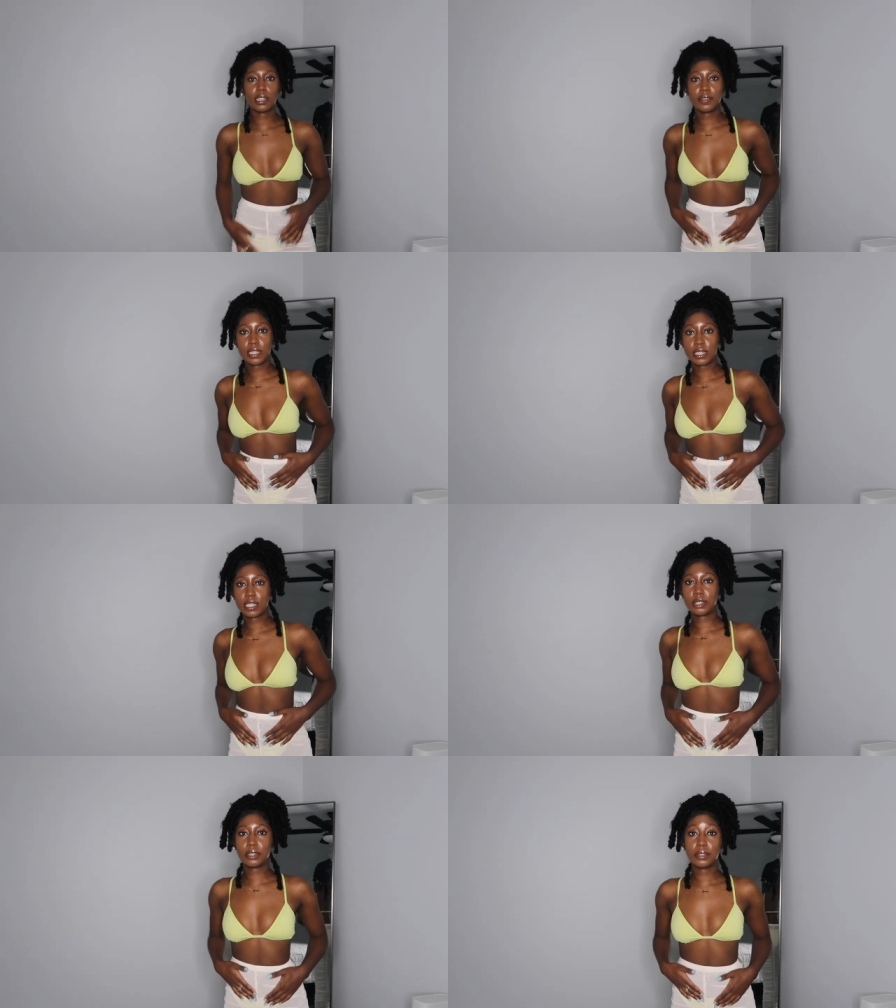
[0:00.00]
I love that it's
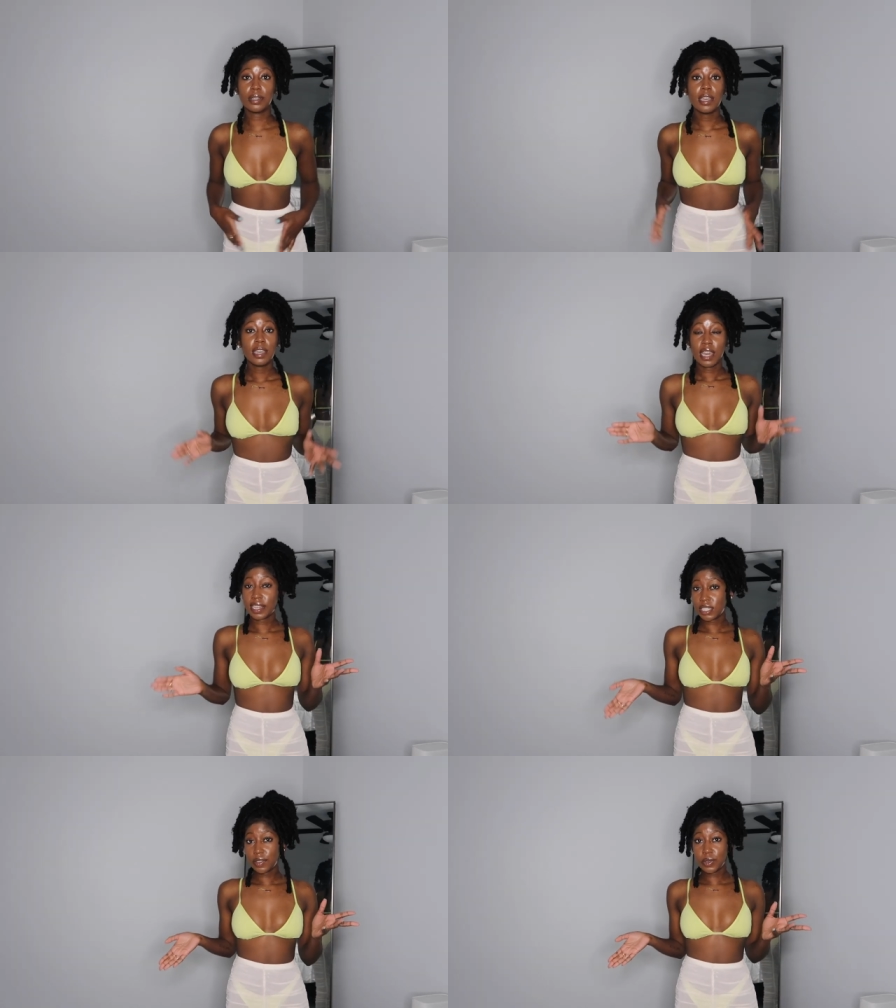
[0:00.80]
see-through.
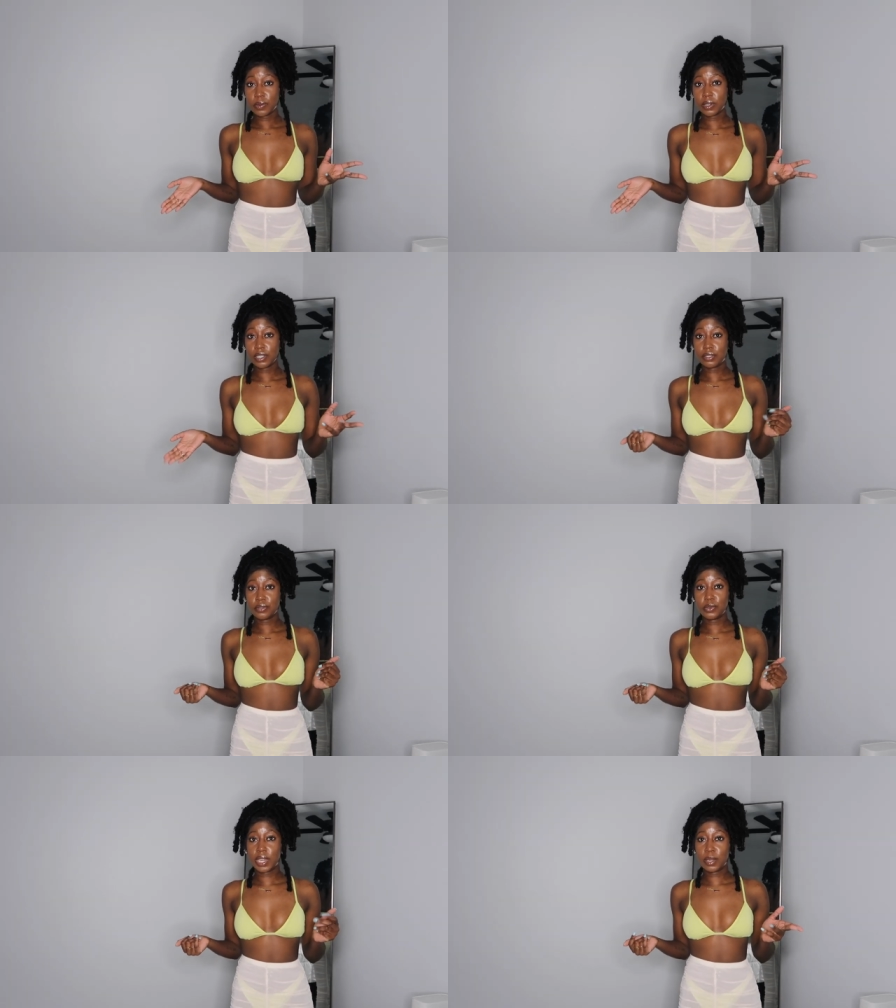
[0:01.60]
I guess if you wanted
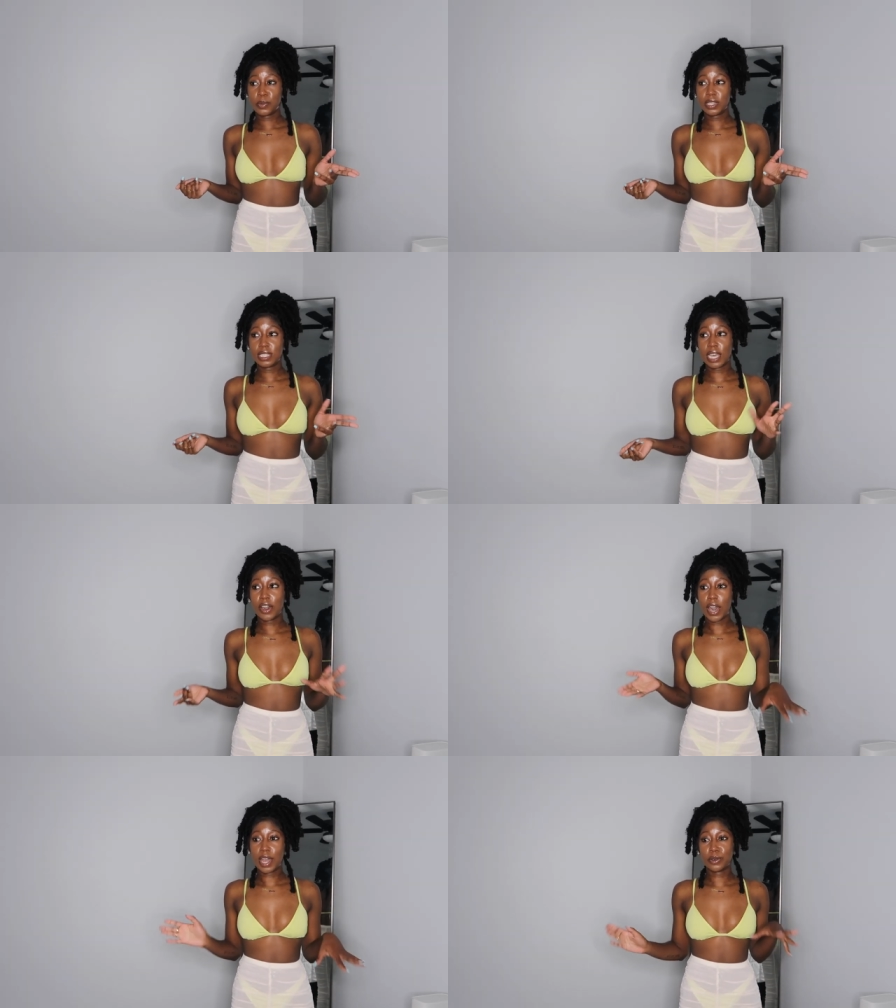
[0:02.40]
to, you can wear this out.